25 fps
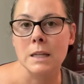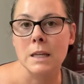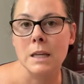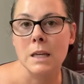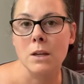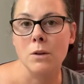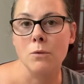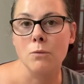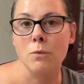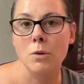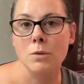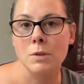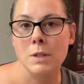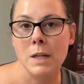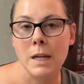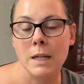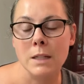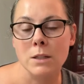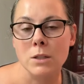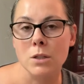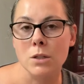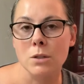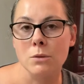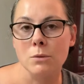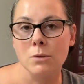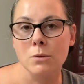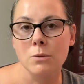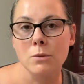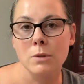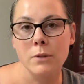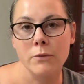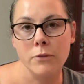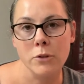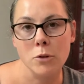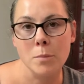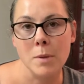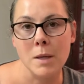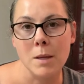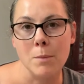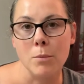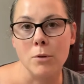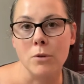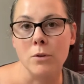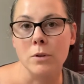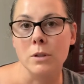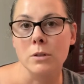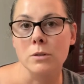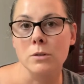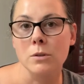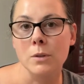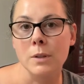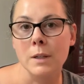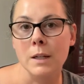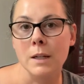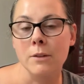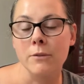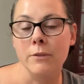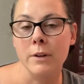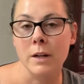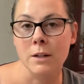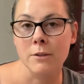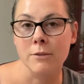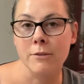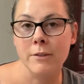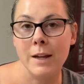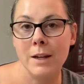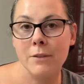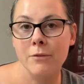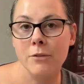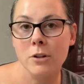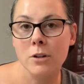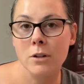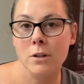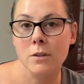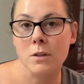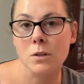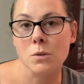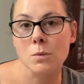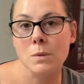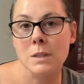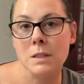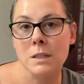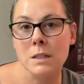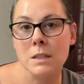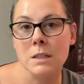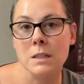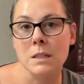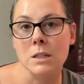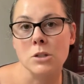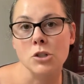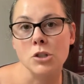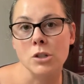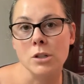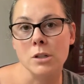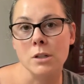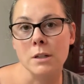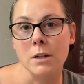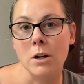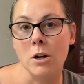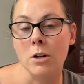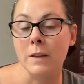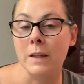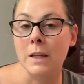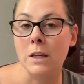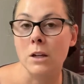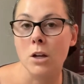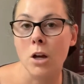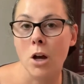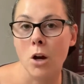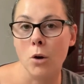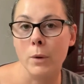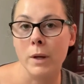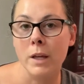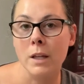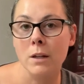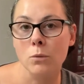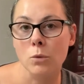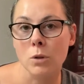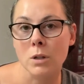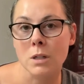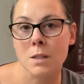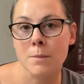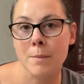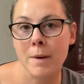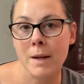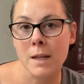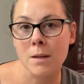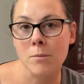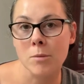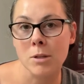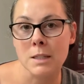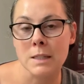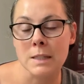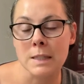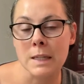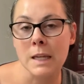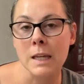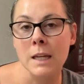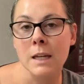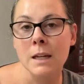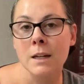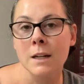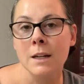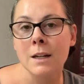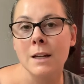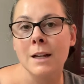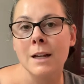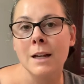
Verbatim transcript: he rotates through a few people, including Vonna Pfeiffer, the Twisted Stitcher, and Arlene Cohen, works by A B C.